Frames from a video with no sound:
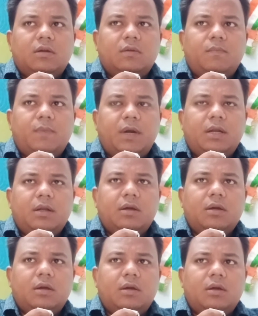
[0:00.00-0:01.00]
But
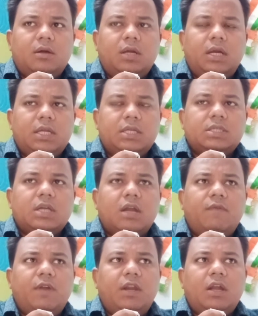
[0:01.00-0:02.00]
it is
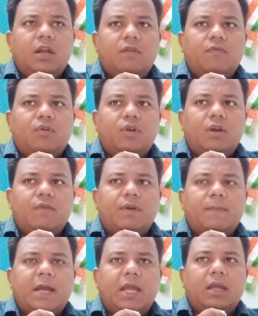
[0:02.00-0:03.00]
convenient if you travel
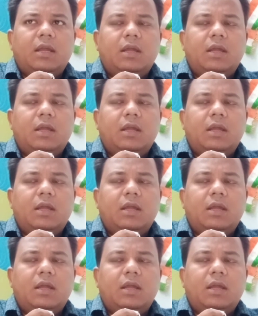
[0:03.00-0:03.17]
by